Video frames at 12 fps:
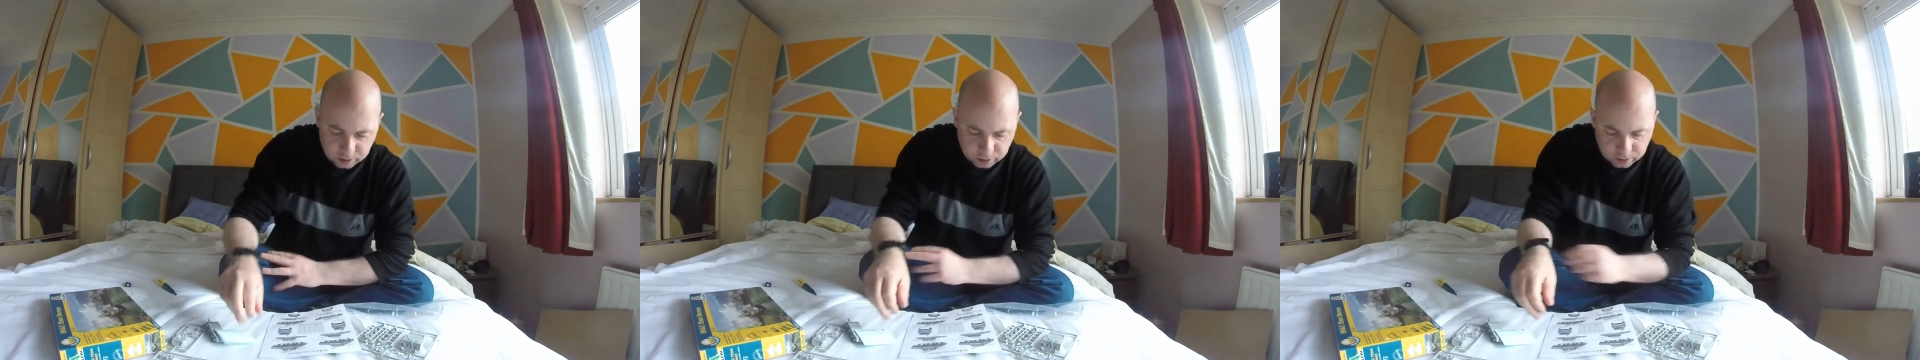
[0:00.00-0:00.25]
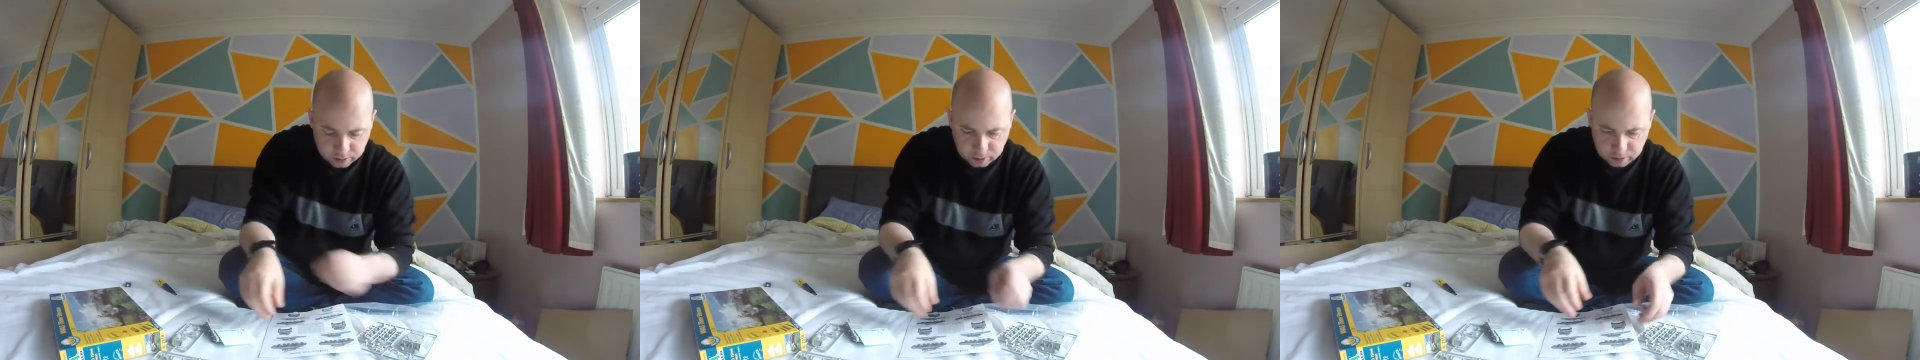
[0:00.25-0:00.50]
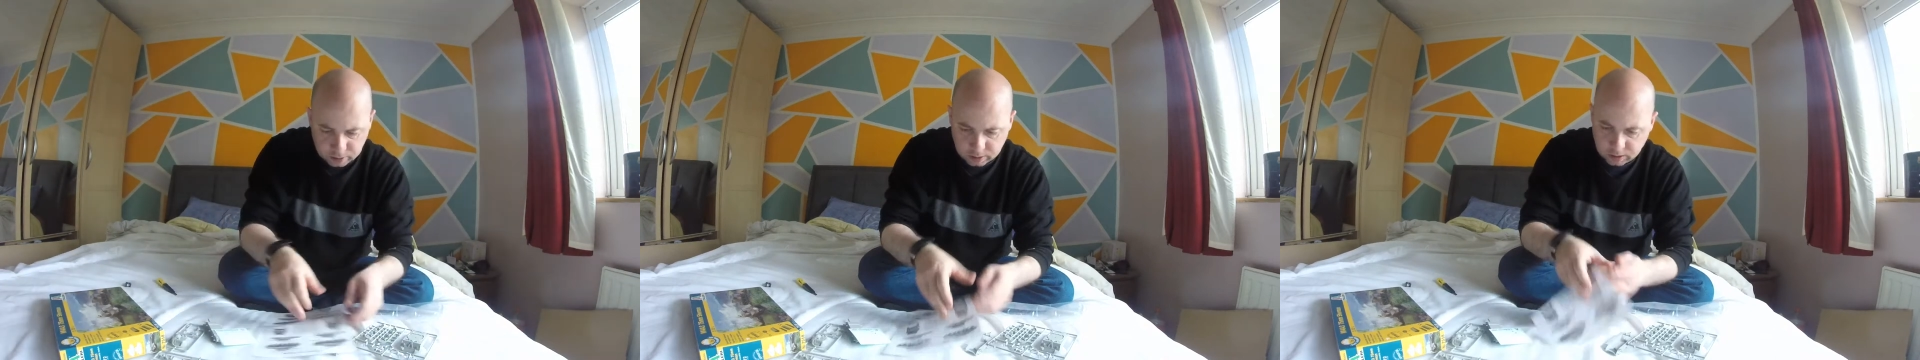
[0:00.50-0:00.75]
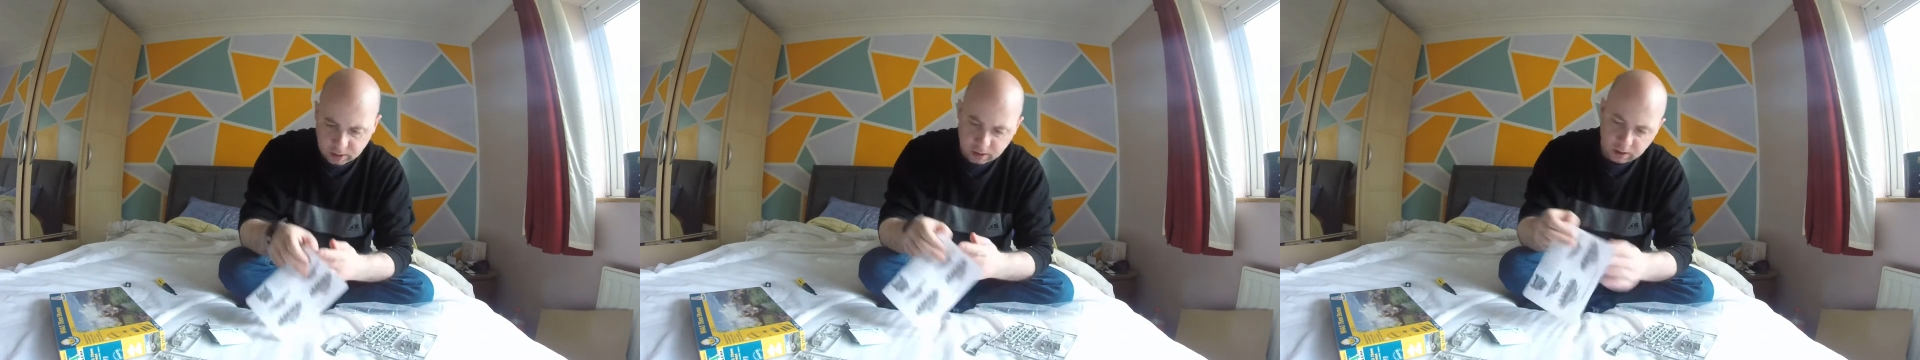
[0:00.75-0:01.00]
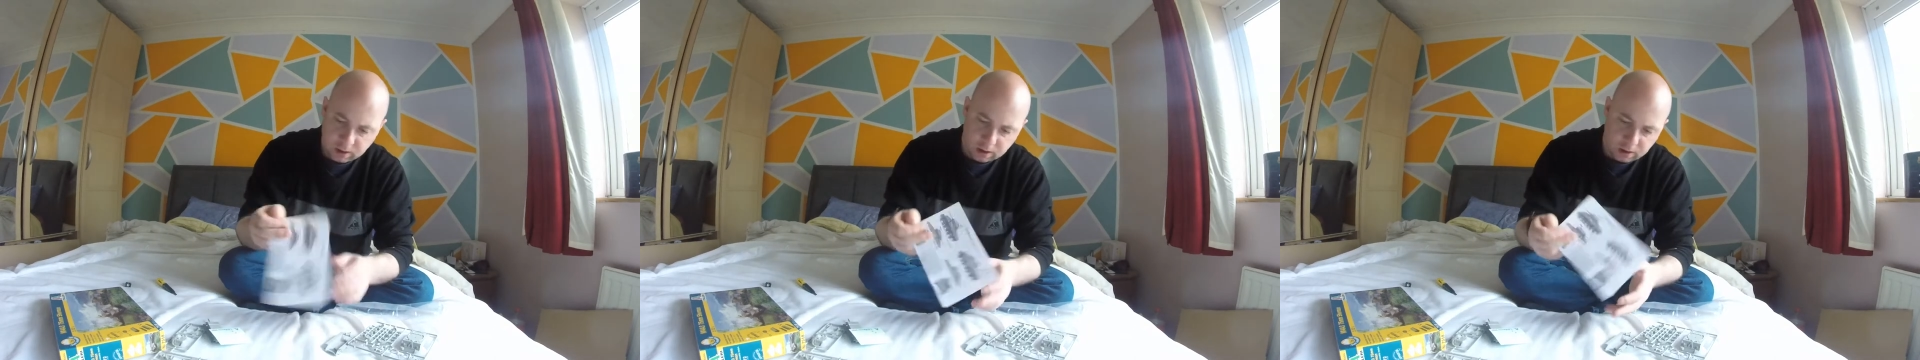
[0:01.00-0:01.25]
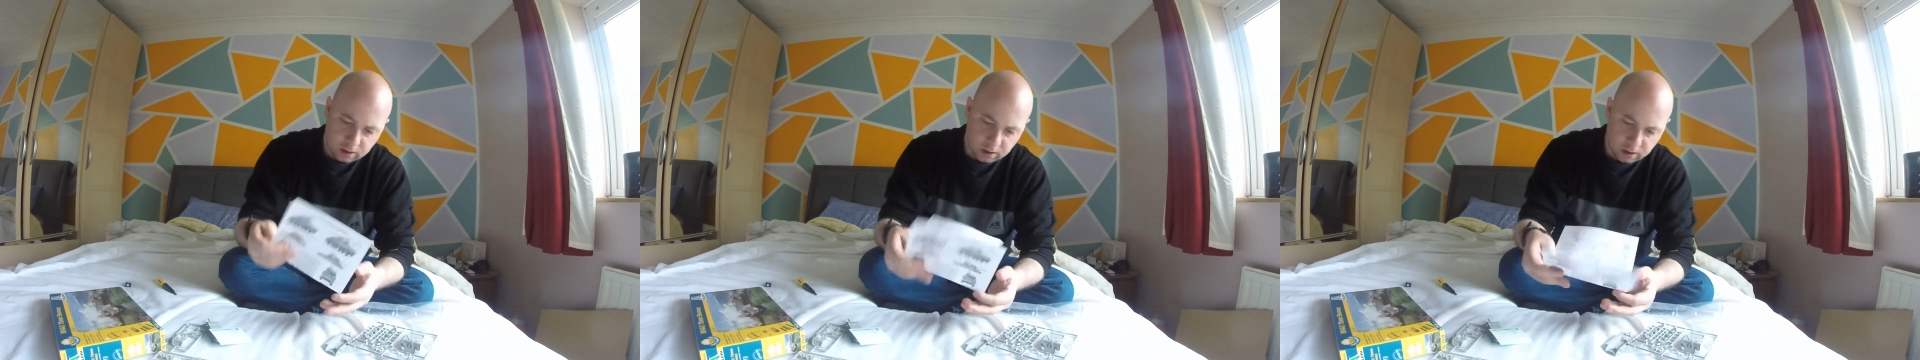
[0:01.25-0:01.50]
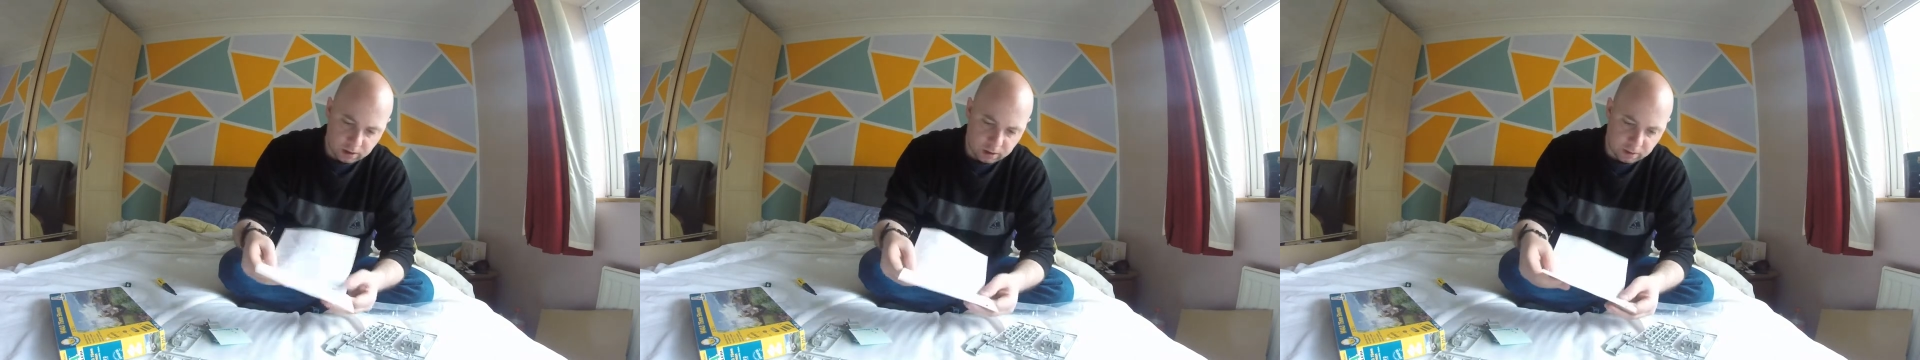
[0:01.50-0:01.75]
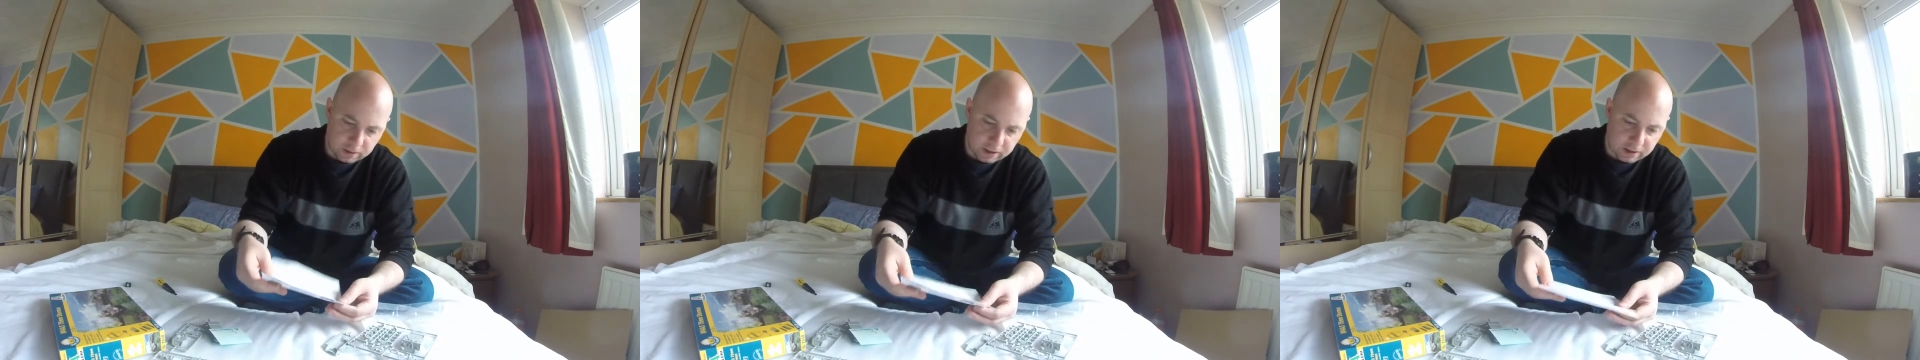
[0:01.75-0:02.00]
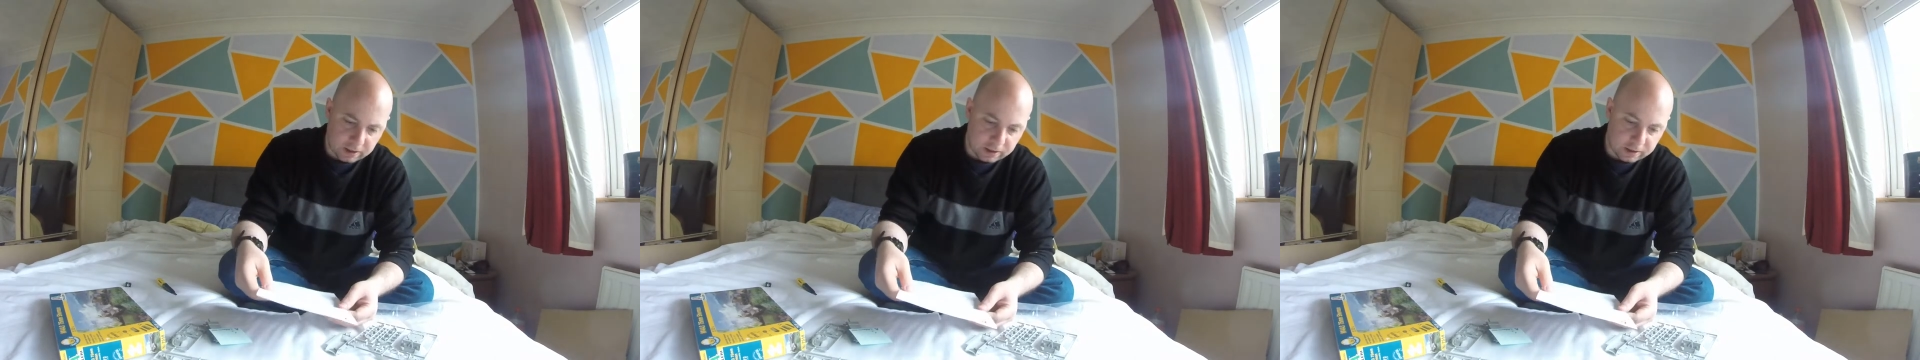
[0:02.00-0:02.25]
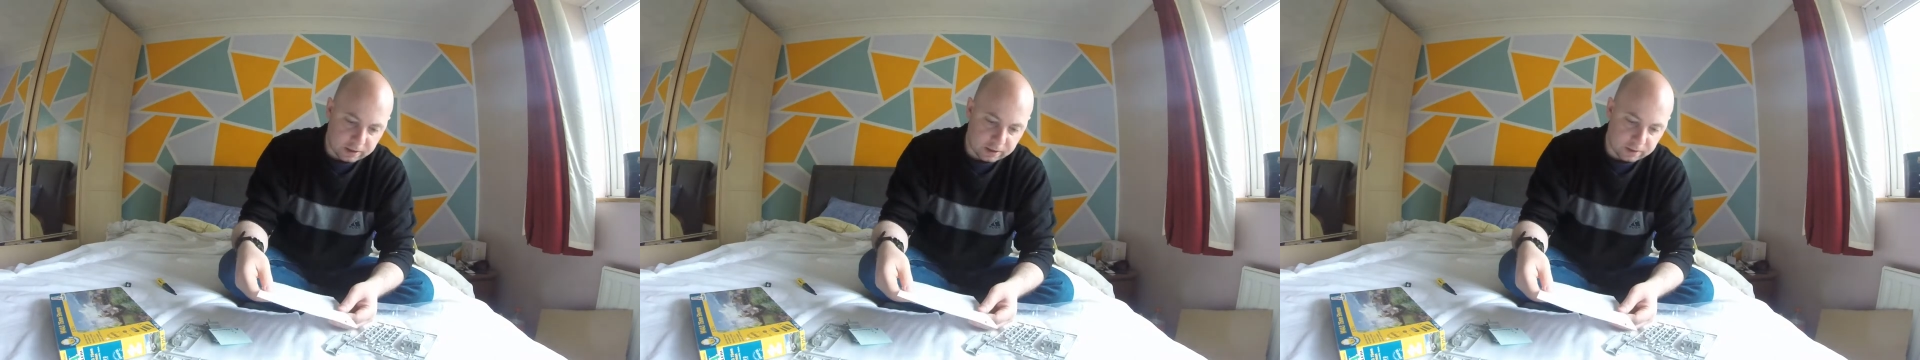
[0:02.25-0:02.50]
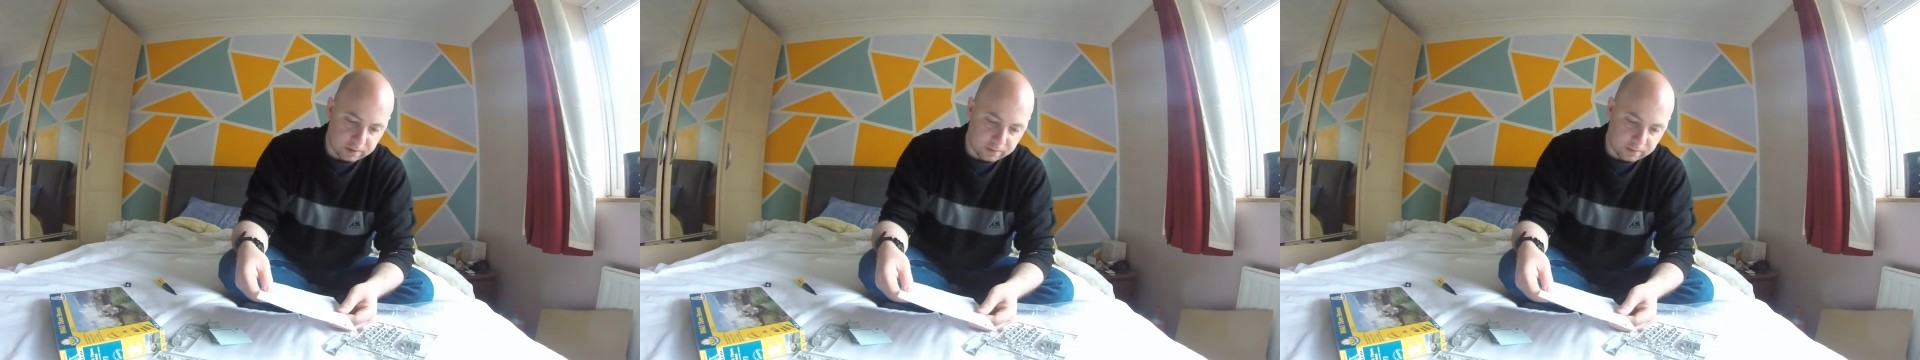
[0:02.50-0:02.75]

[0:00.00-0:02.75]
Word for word: on. Uh, on the back of this,